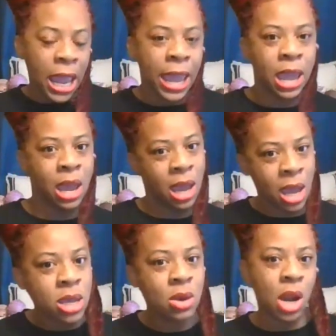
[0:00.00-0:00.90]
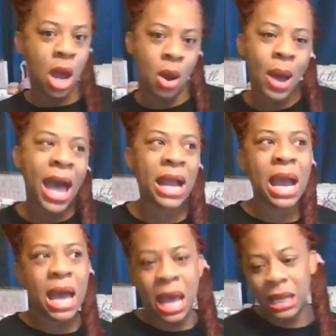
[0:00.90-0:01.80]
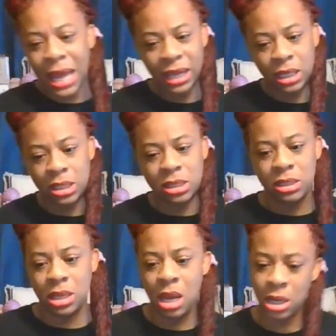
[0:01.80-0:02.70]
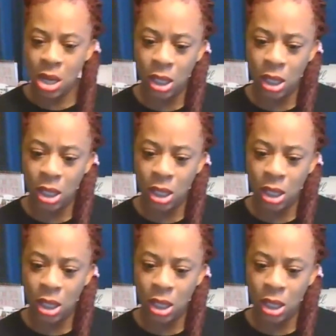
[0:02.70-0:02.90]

And, you know, I got like a